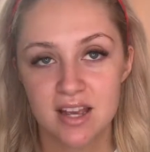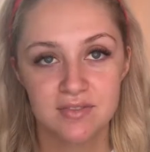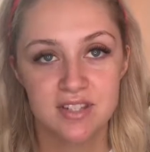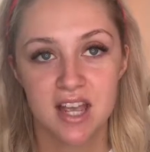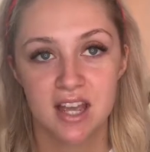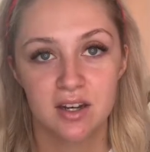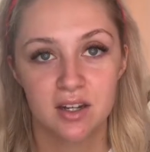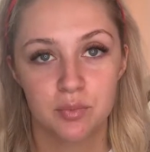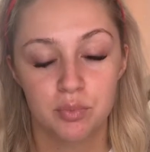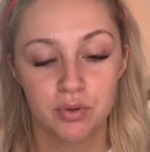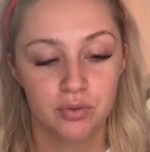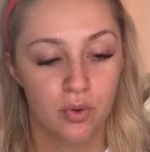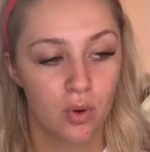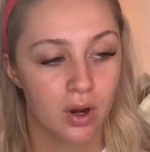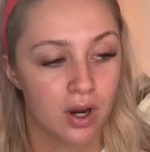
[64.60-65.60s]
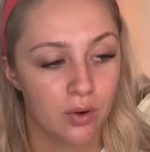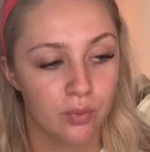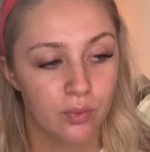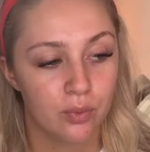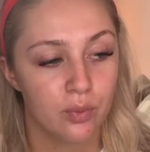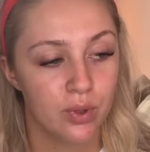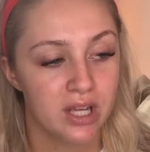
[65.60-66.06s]
I've said
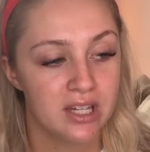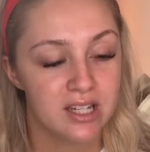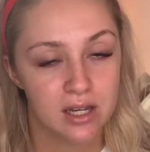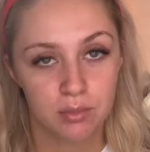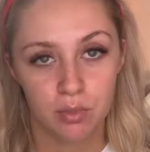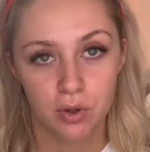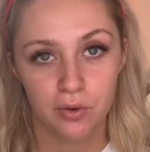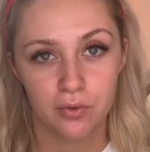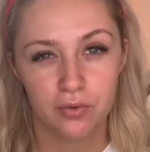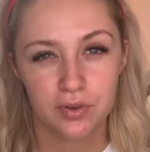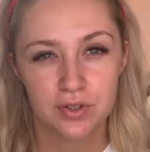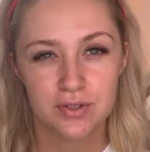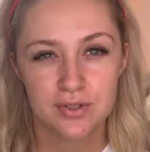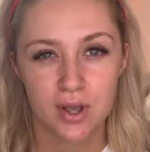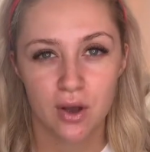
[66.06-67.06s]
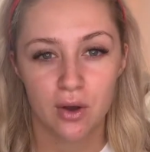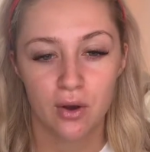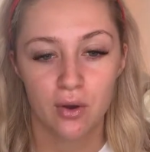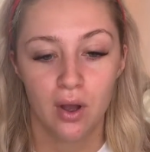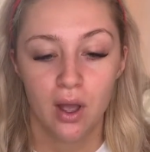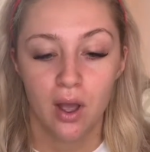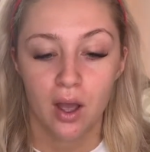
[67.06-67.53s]
before, we did move.
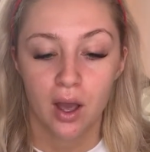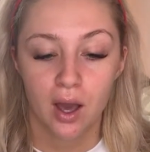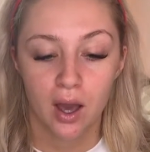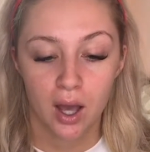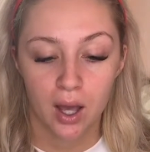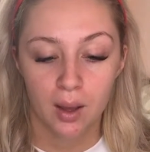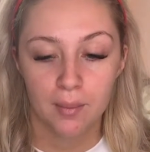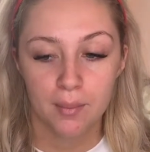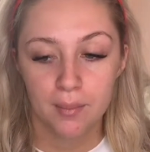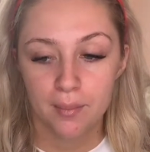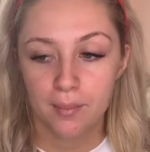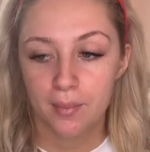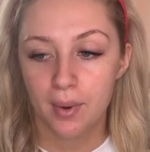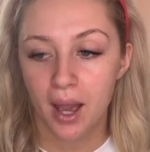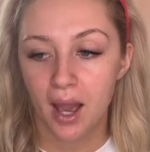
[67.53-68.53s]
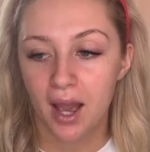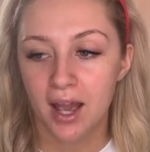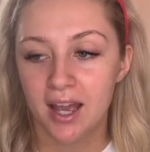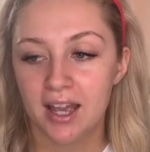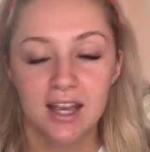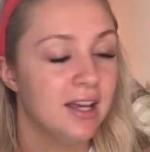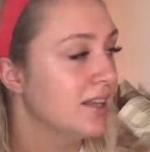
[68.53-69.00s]
So,
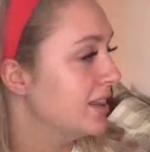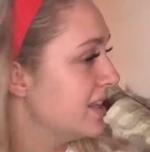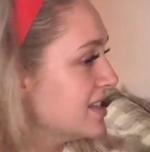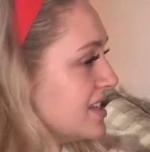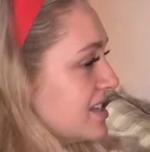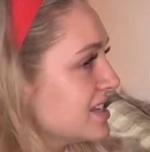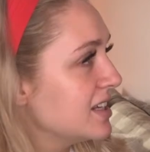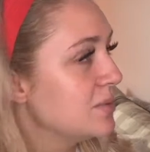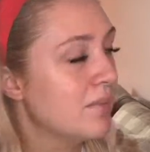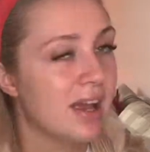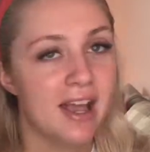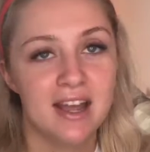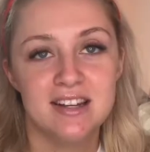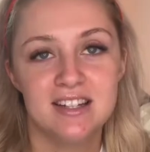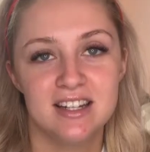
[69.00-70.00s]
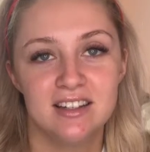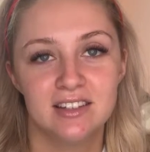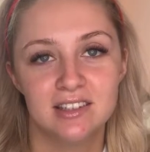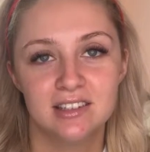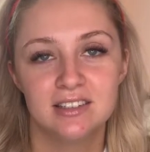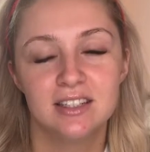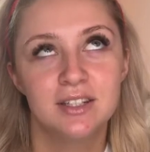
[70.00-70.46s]
this isn't my
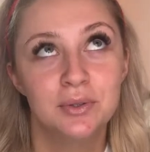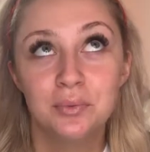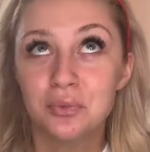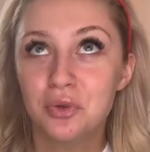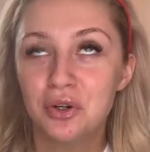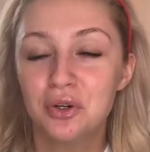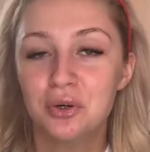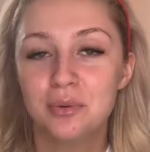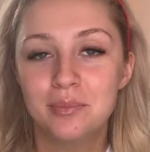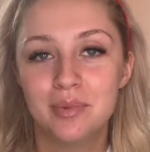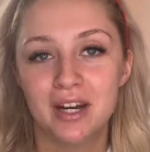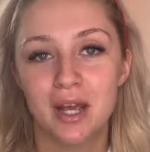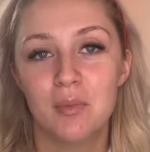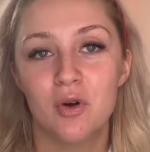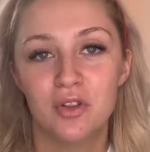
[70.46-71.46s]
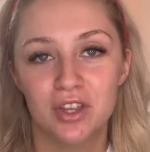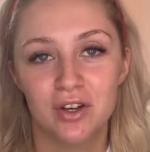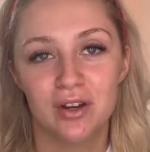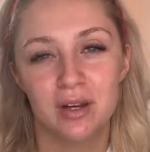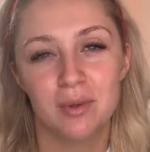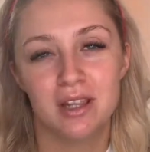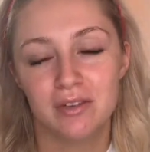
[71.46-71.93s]
ideal room, but I'm only
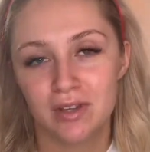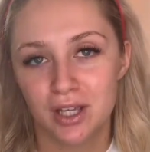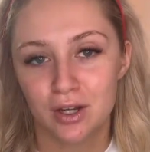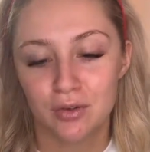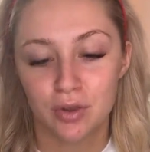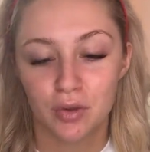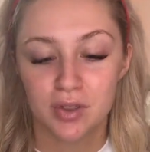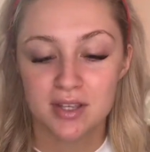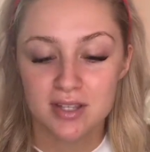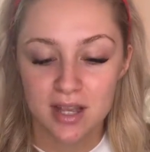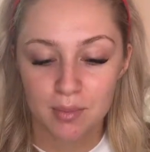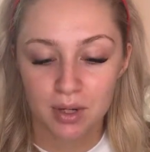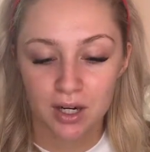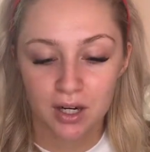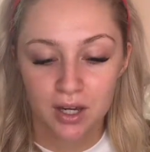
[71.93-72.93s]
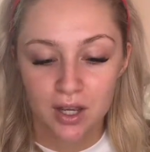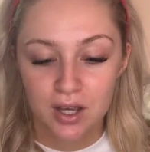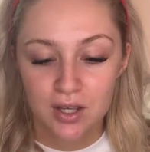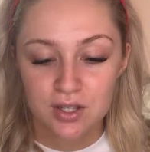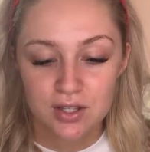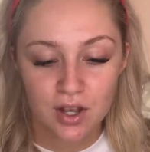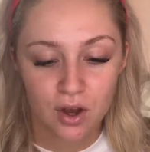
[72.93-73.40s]
going to be living here through the summer,
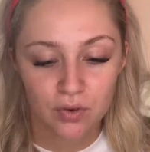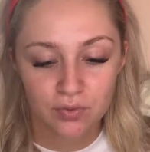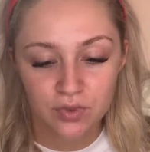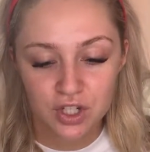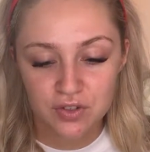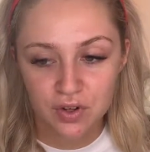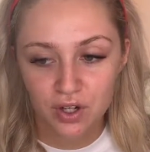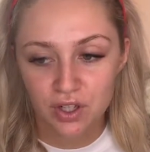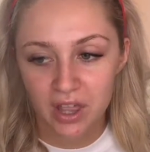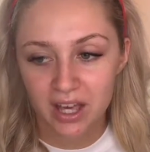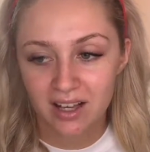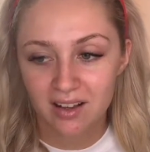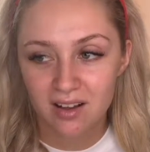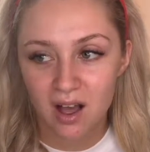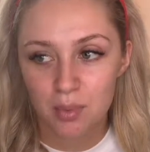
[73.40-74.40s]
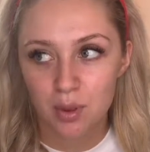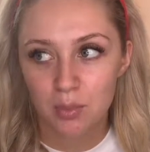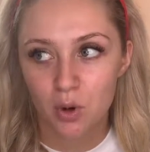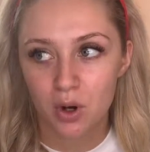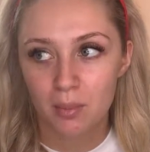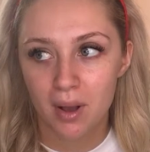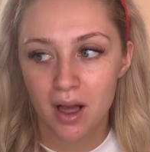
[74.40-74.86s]
so just for a couple
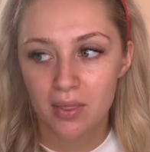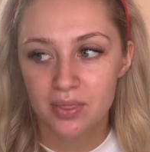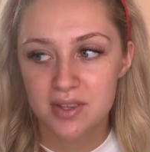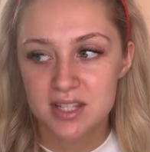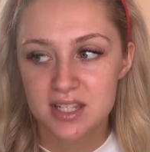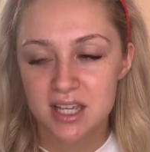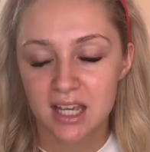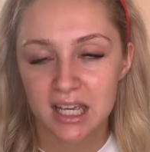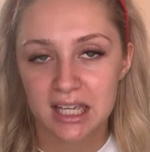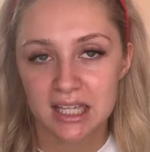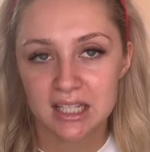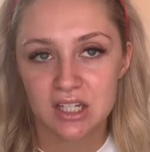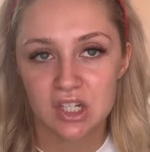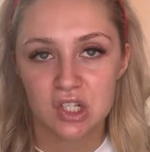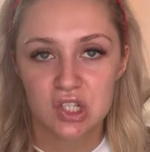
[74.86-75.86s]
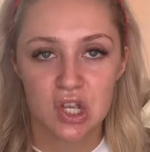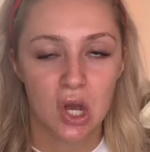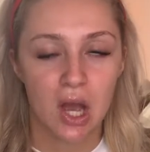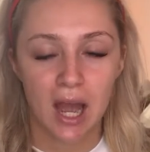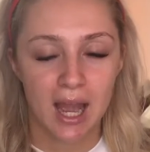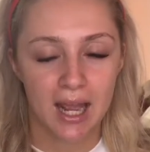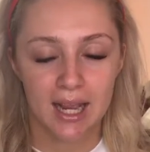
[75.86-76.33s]
more months. And so
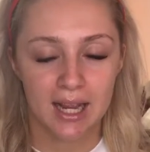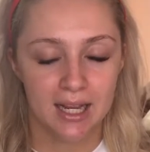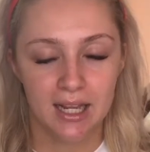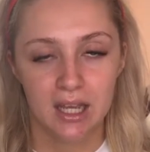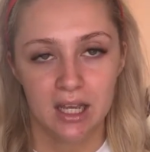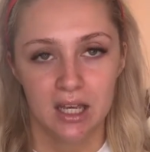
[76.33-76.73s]
I